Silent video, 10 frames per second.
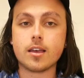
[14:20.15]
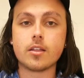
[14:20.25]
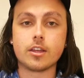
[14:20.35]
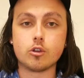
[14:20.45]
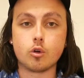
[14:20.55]

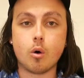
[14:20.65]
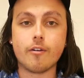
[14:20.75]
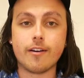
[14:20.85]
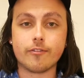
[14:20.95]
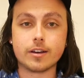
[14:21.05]
they do
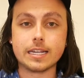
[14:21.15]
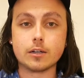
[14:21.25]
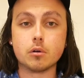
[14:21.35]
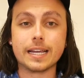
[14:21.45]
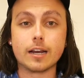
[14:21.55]
qualify for
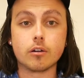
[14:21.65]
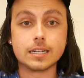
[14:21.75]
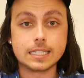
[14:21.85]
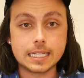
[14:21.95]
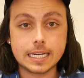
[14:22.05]
Eagle
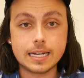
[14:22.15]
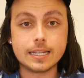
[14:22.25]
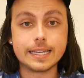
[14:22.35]
guaranteed.